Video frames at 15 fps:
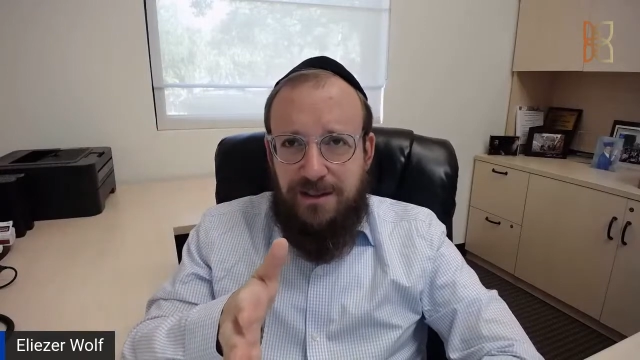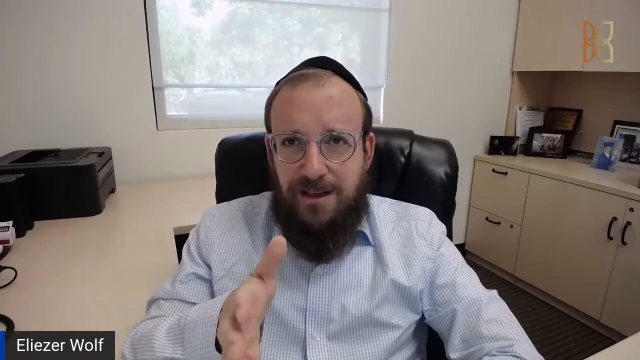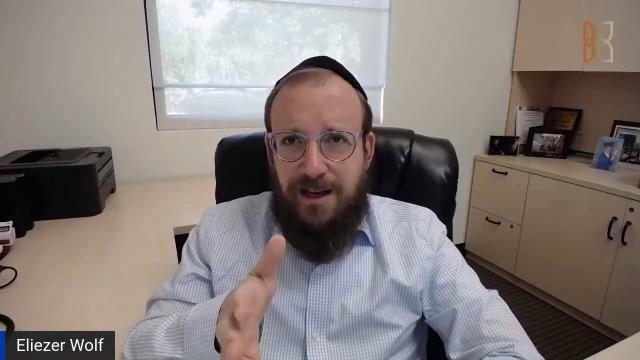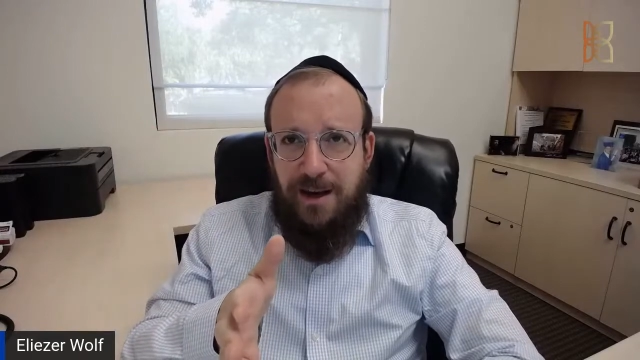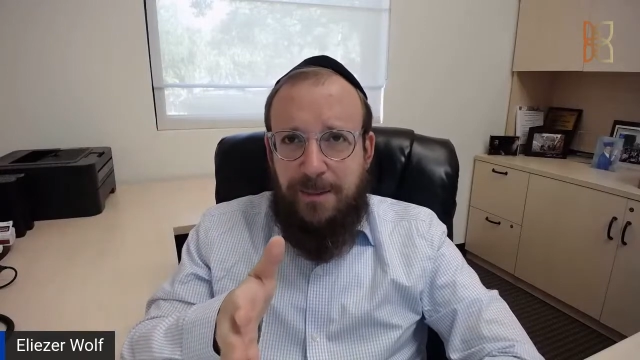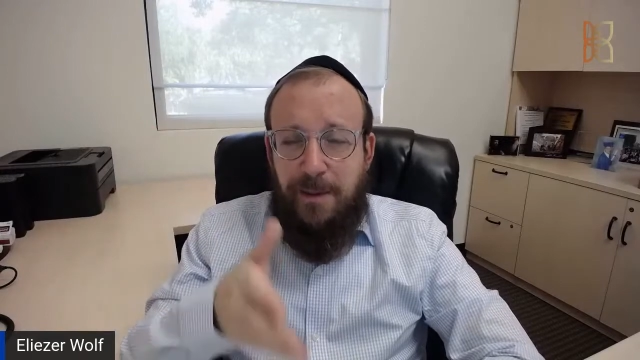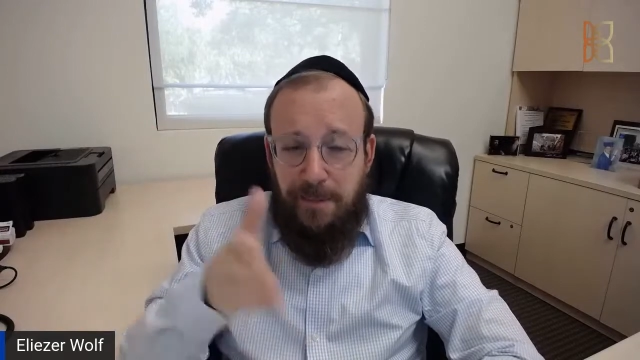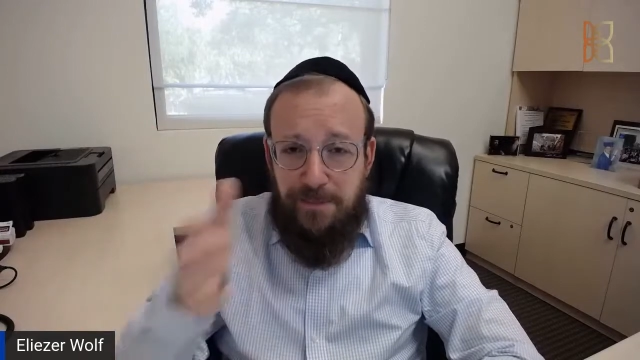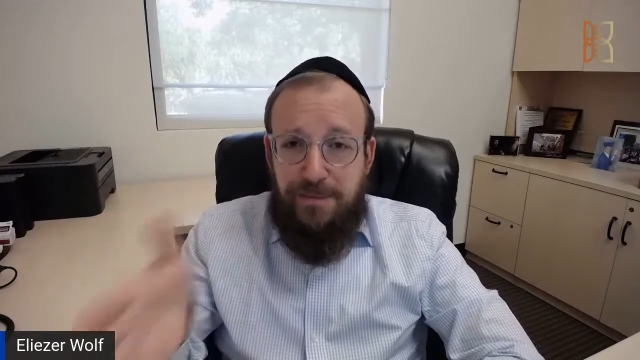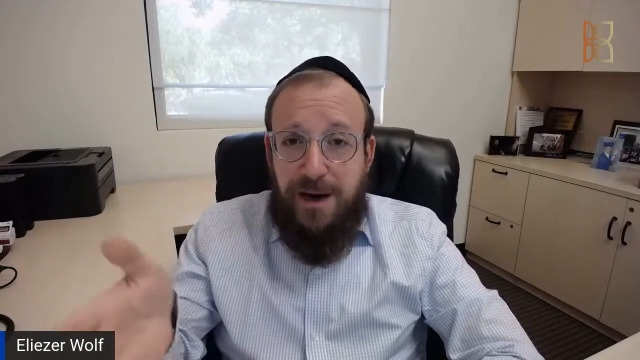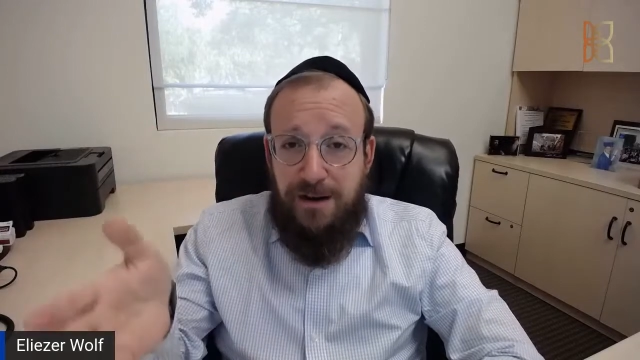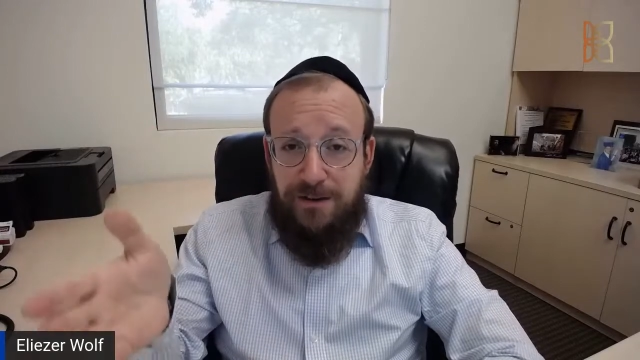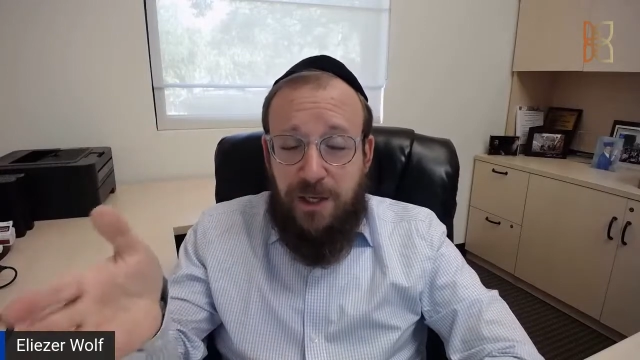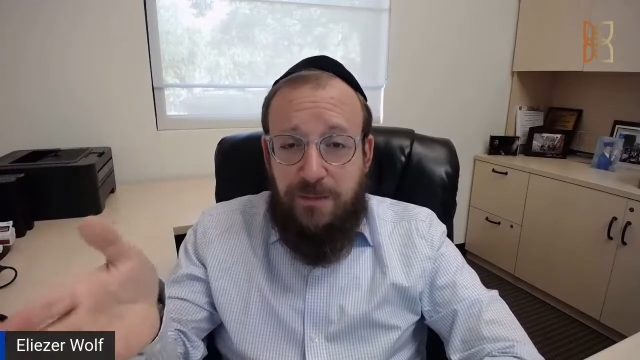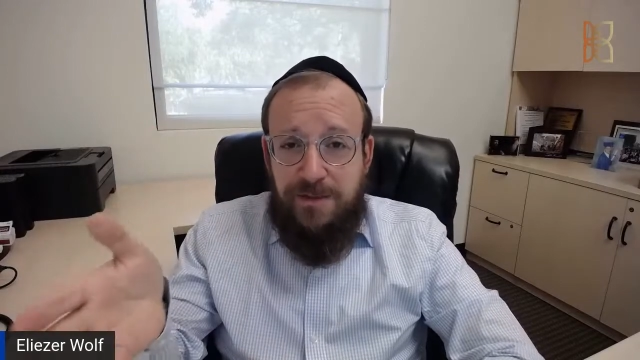but
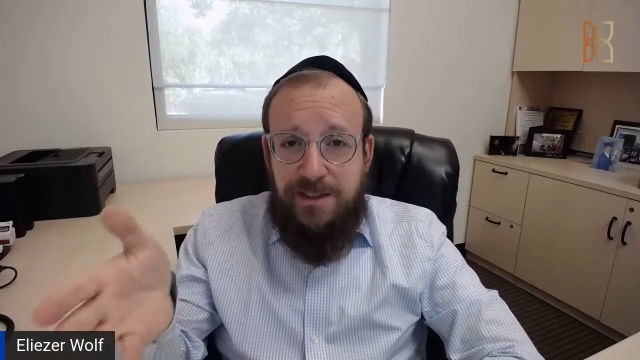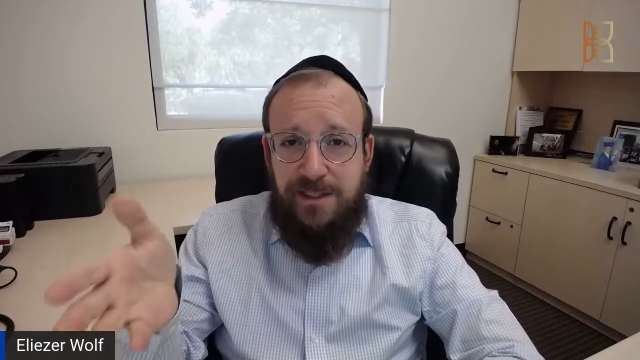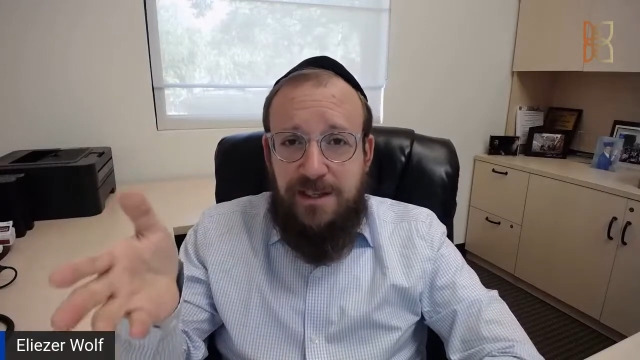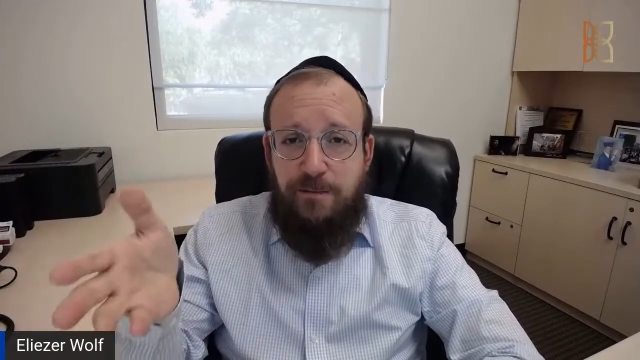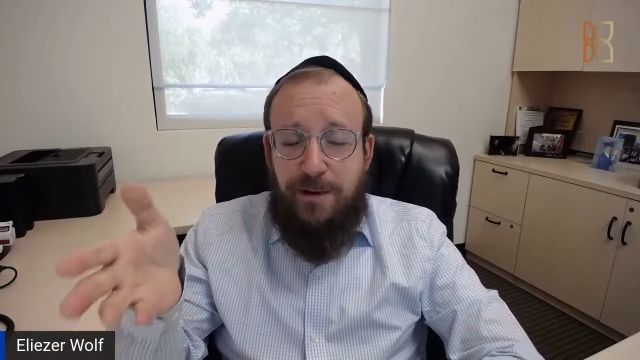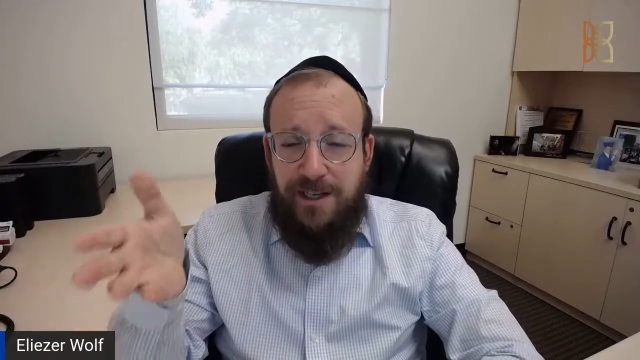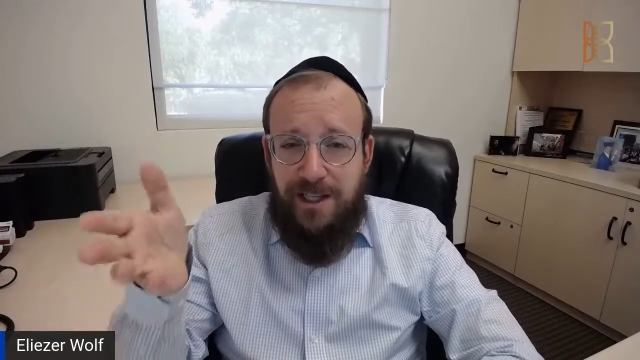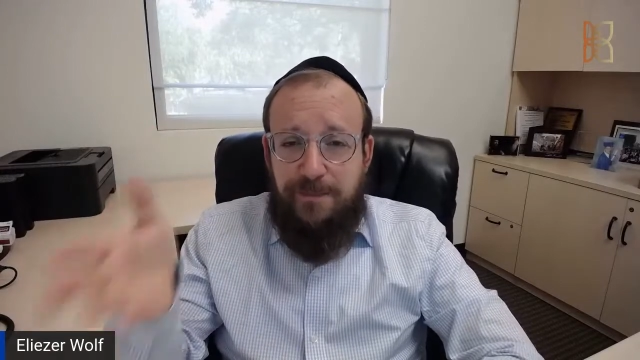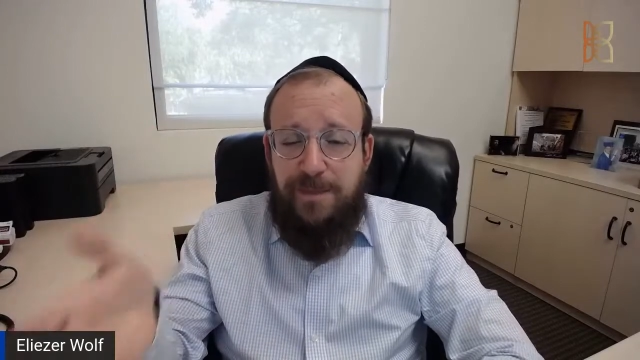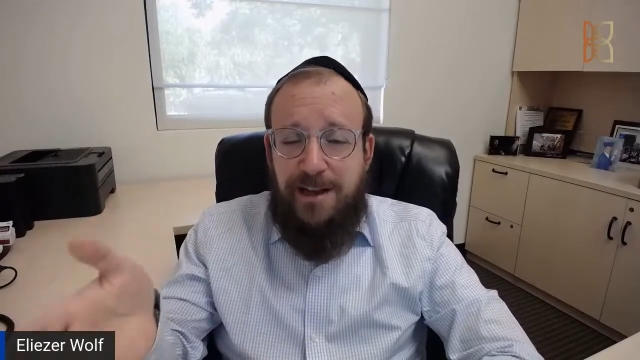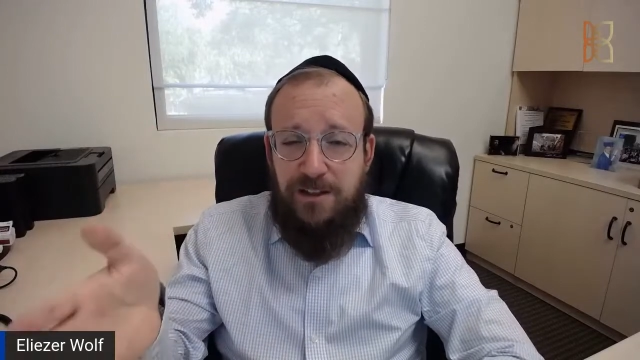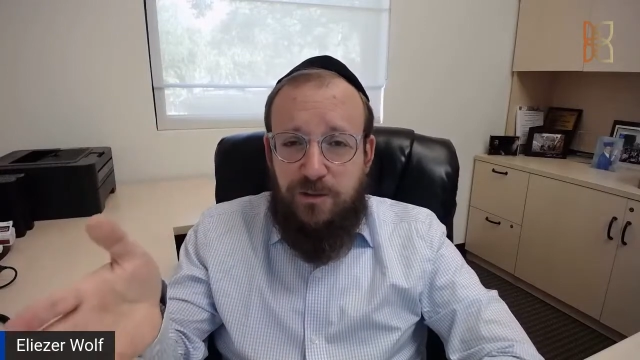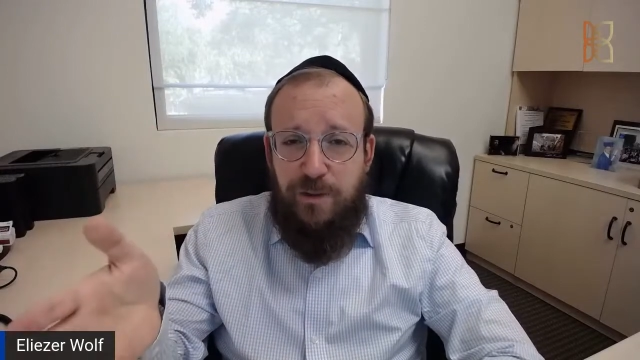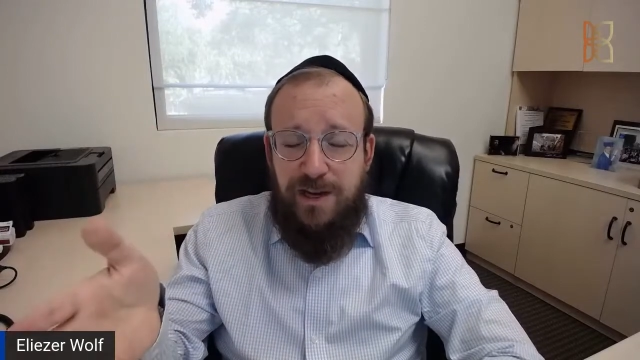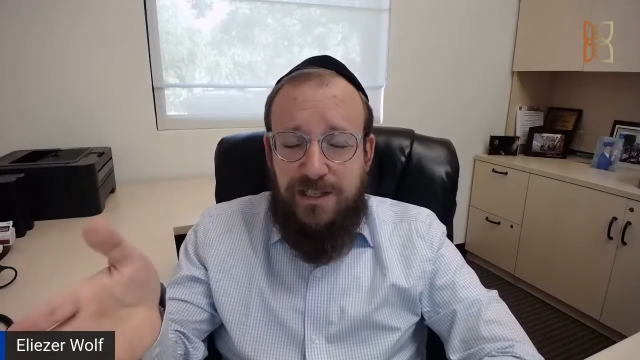prayer is obviously one of the
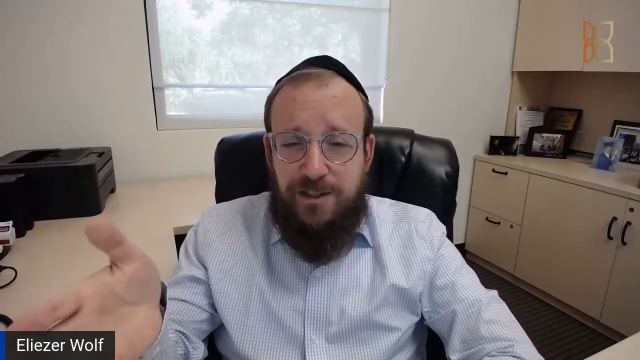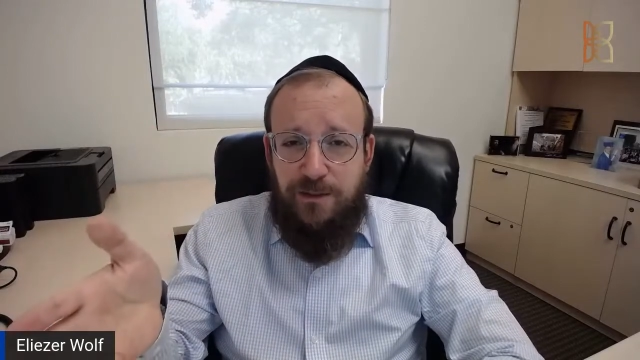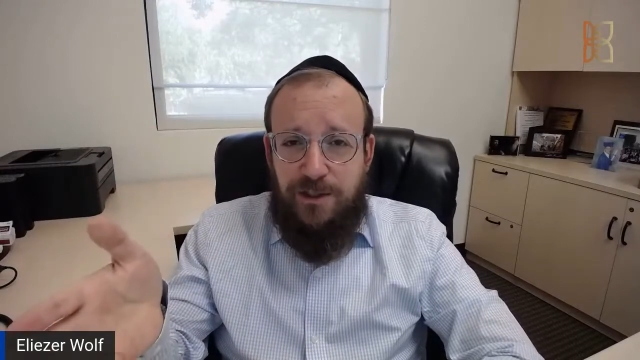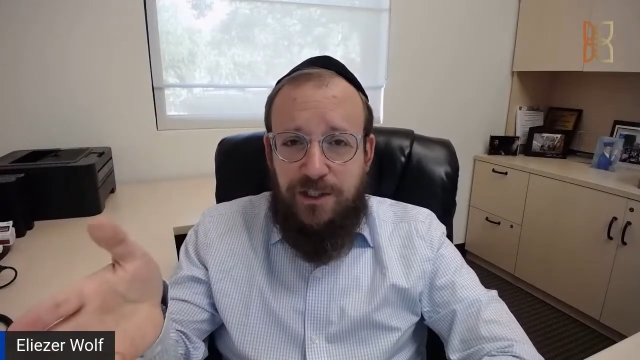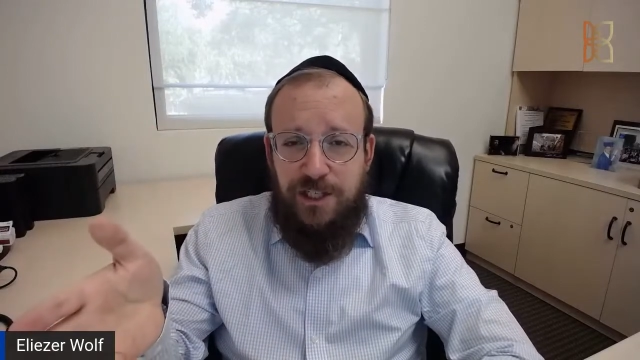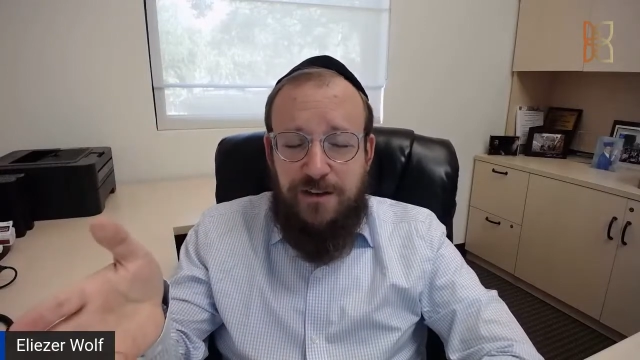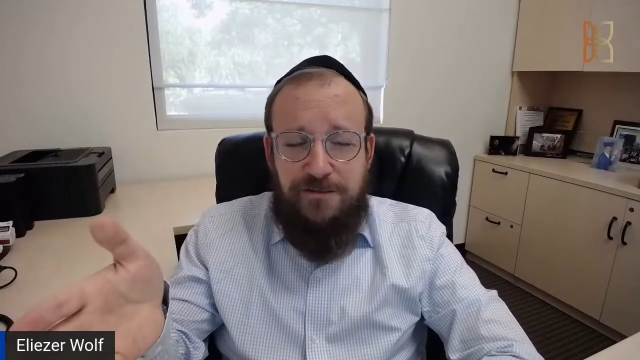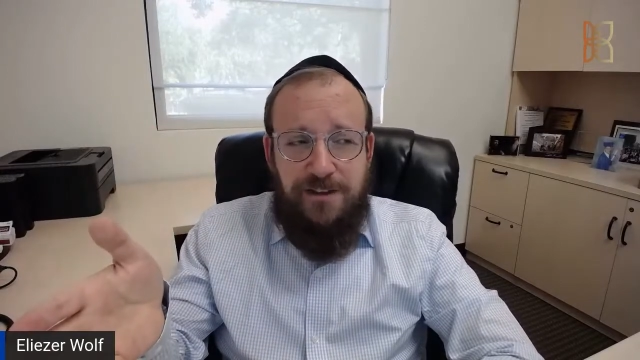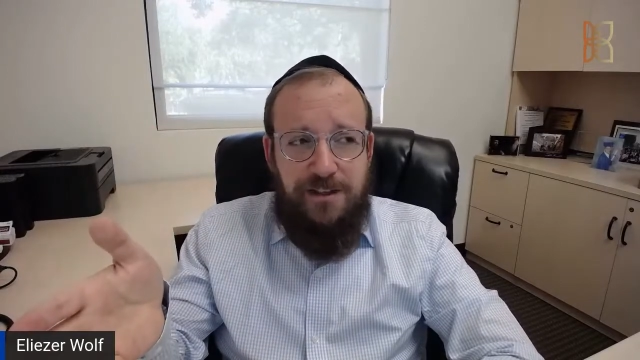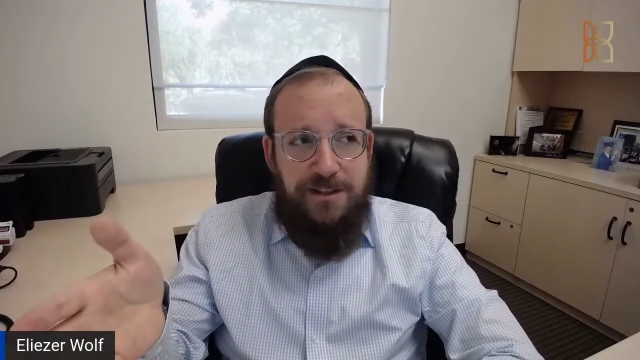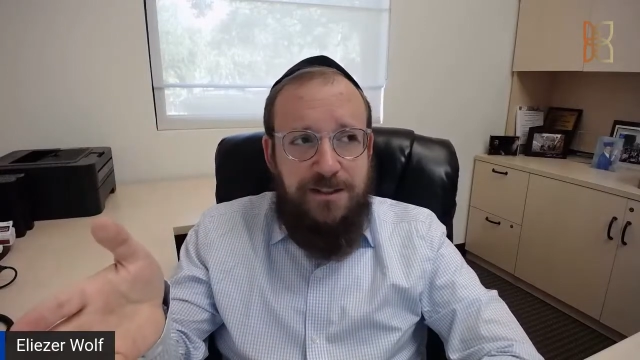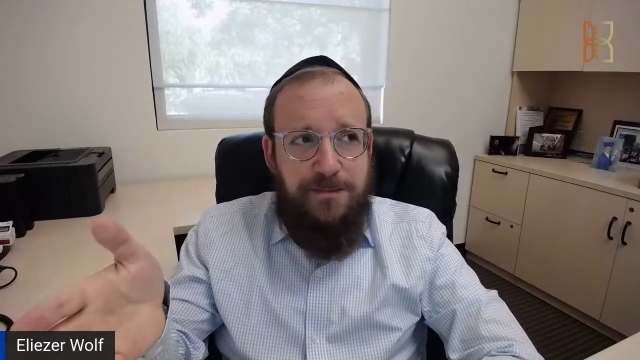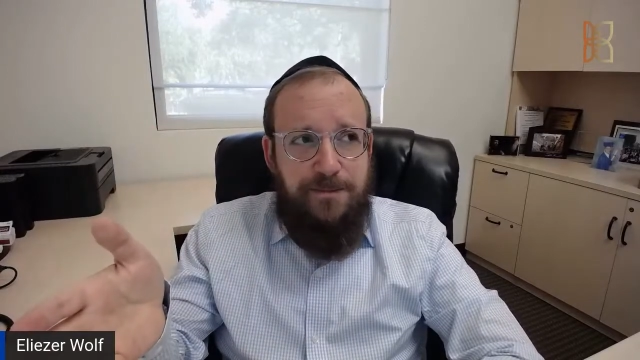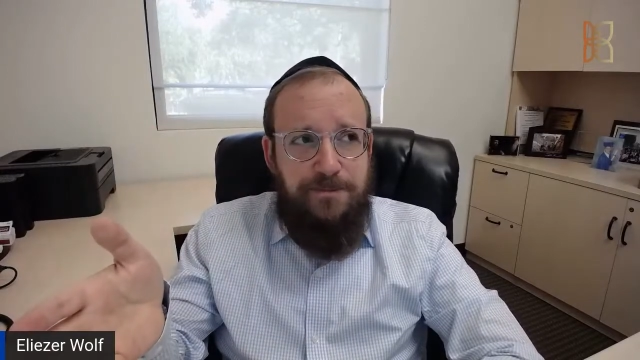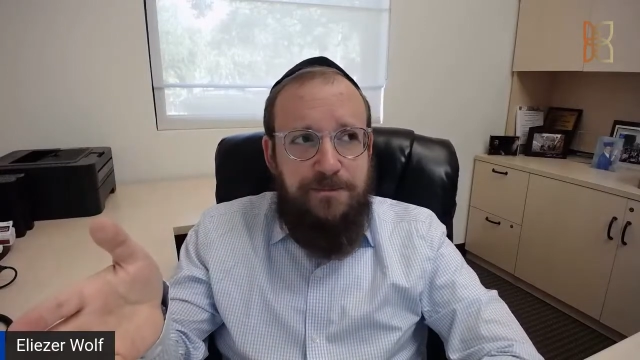best ways to achieve this,